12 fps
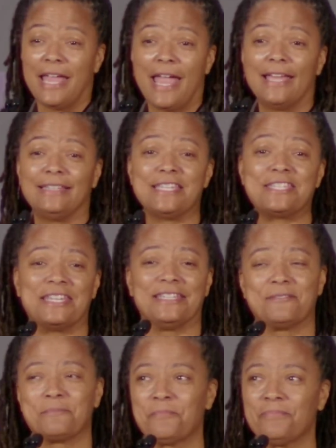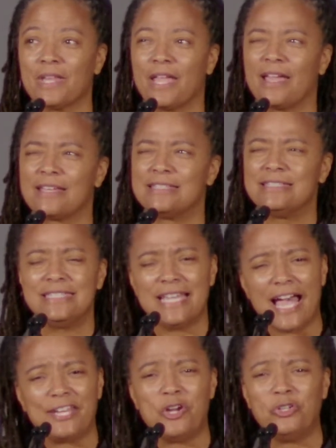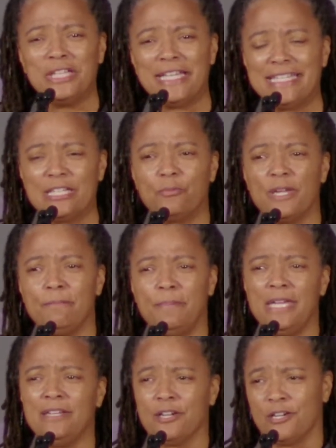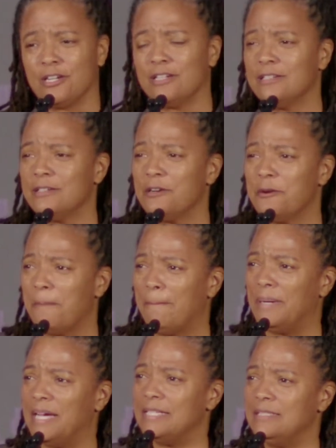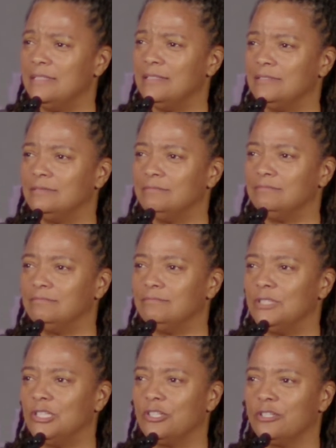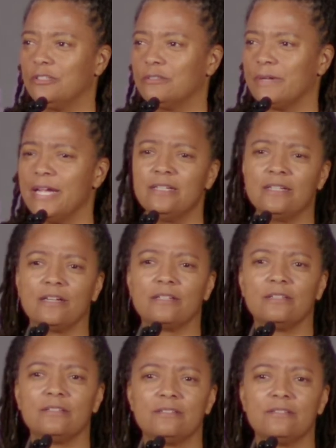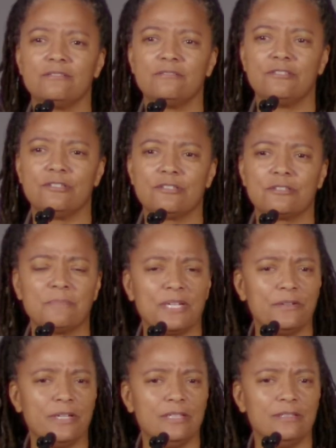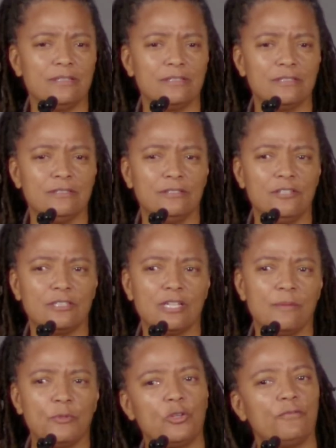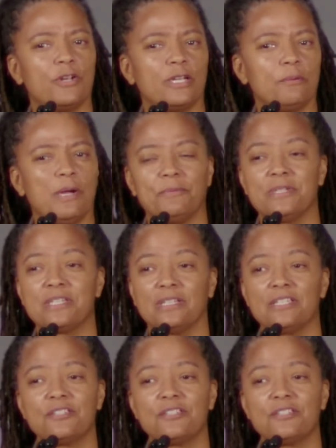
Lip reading: Hey, listen, not only did we beat her, but her granddaughter just married her longtime girlfriend quite recently.